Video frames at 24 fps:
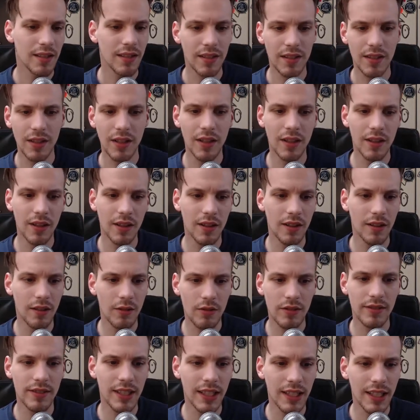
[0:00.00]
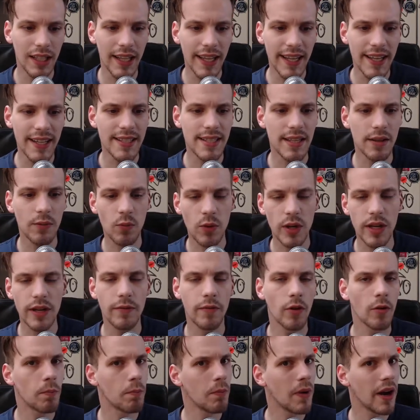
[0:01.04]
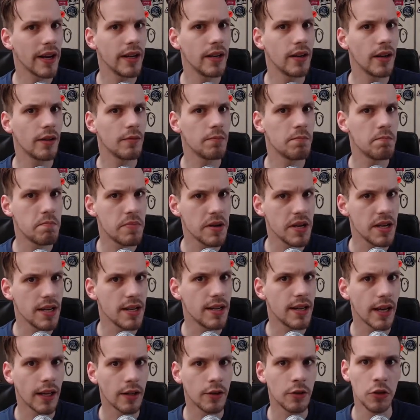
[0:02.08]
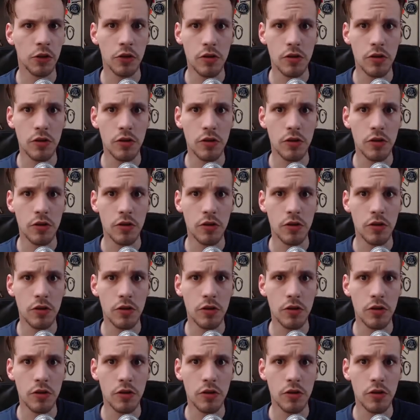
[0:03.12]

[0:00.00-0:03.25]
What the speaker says: the delays and reverb might not be that